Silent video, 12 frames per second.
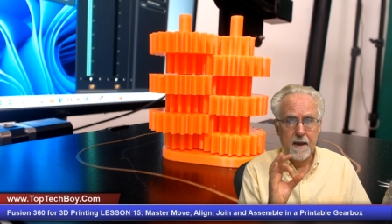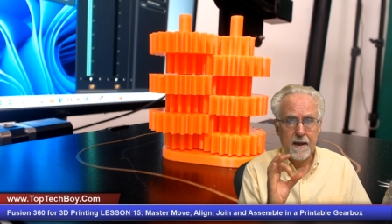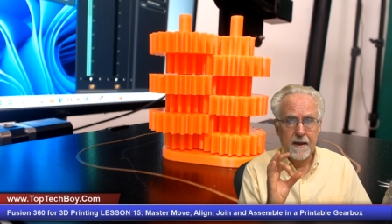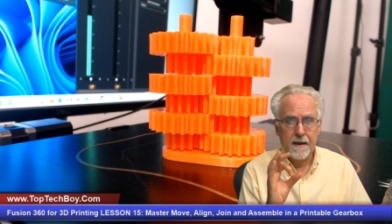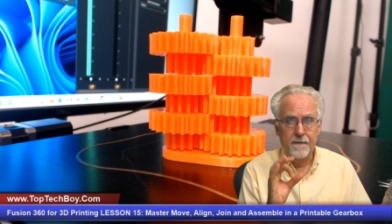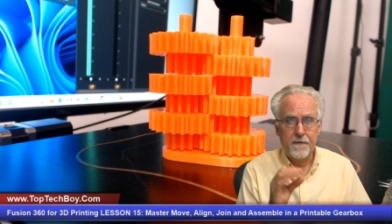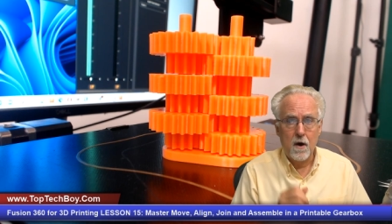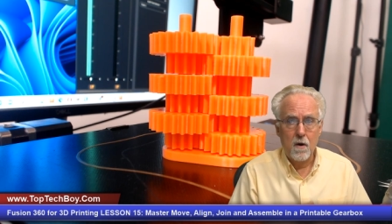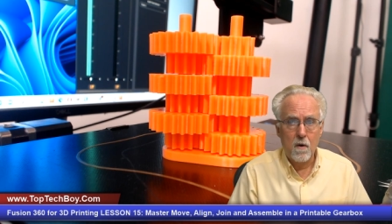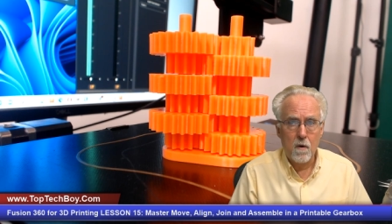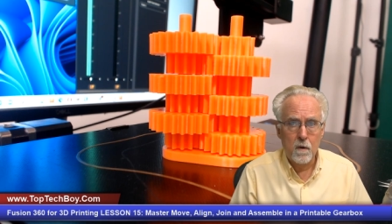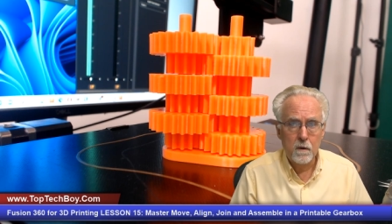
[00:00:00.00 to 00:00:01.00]
and the
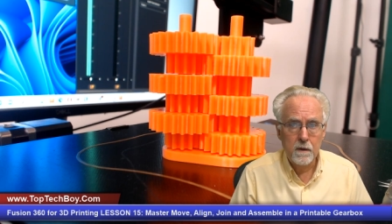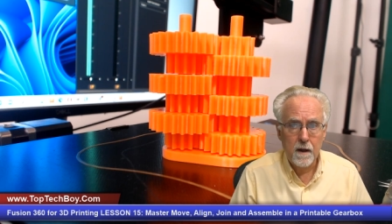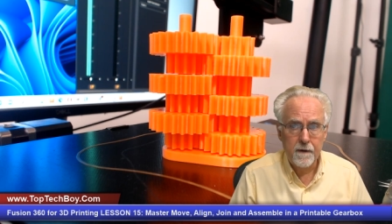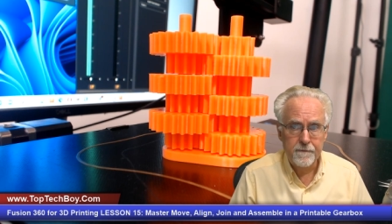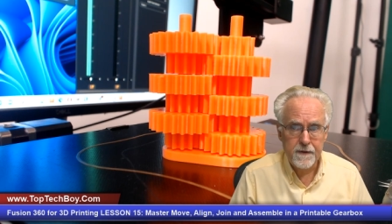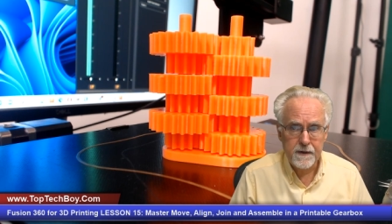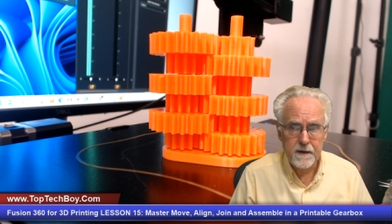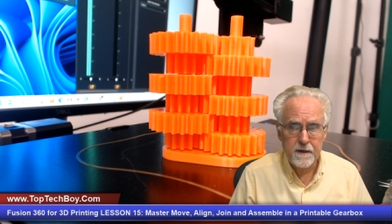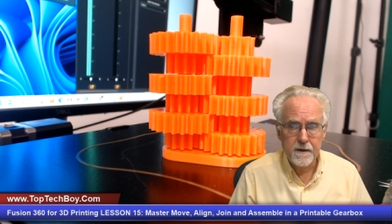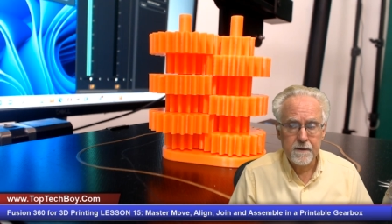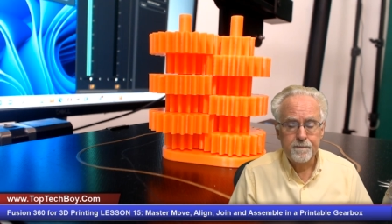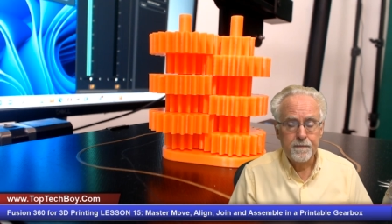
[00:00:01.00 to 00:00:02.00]
hole of the
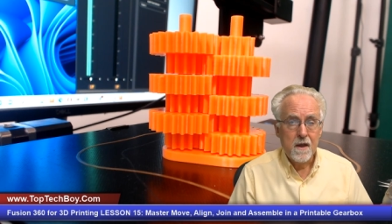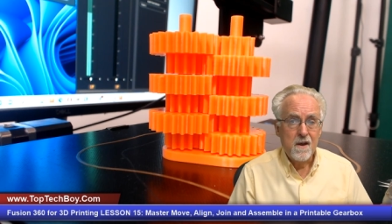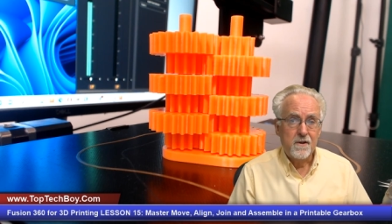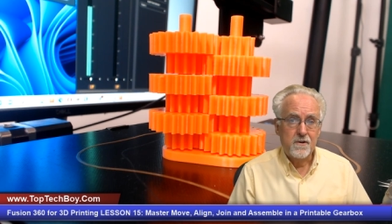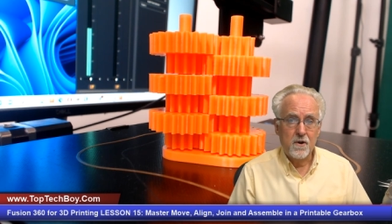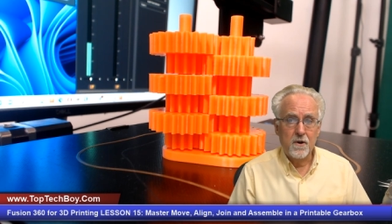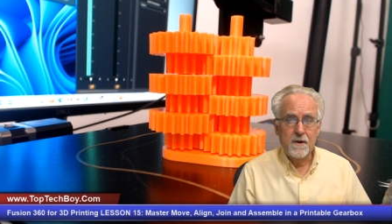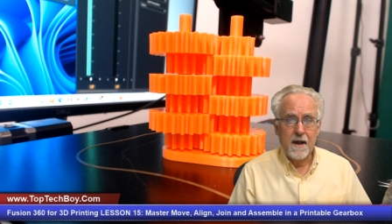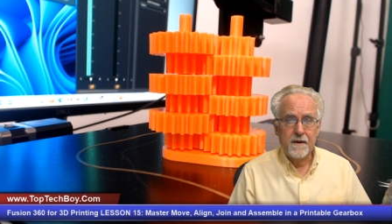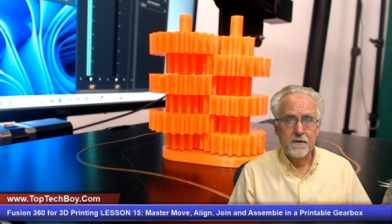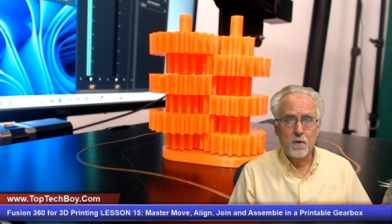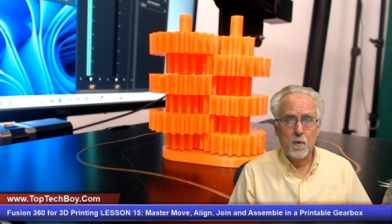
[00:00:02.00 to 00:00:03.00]
gear turned
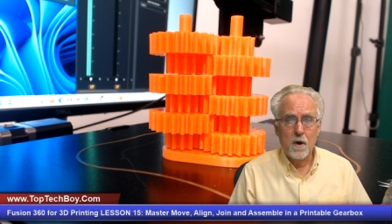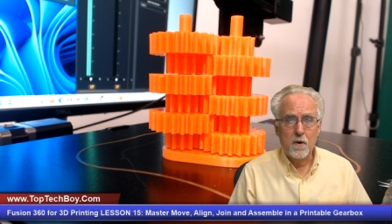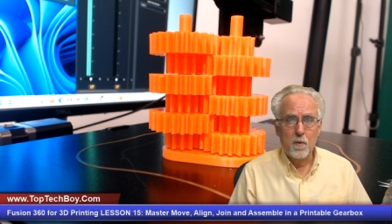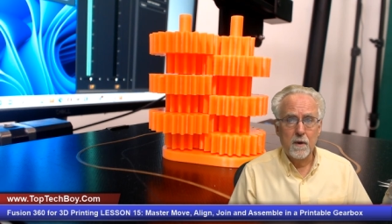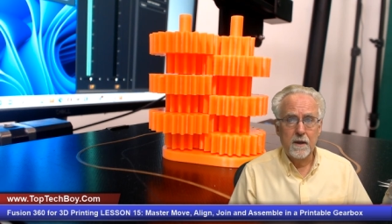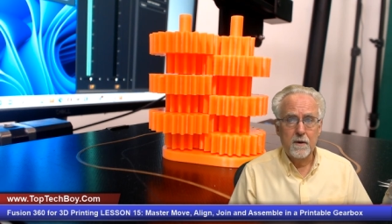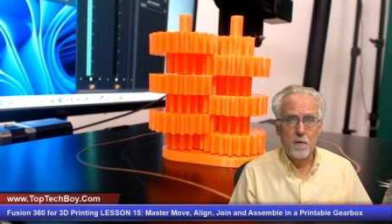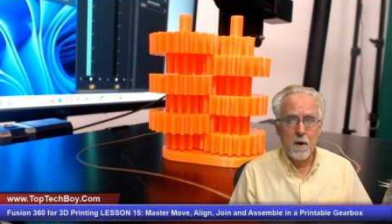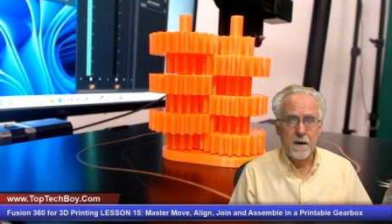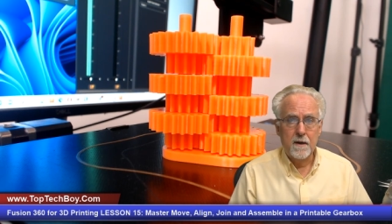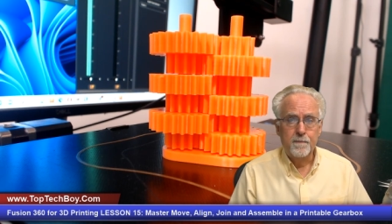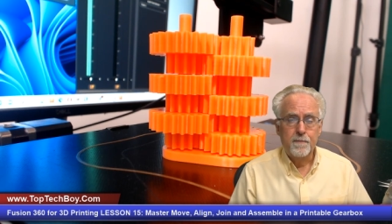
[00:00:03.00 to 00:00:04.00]
out to work really
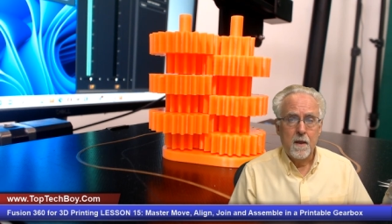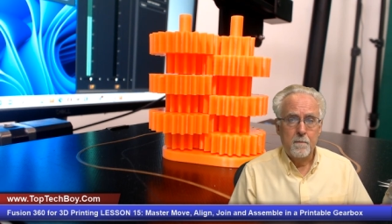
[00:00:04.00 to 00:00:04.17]
well.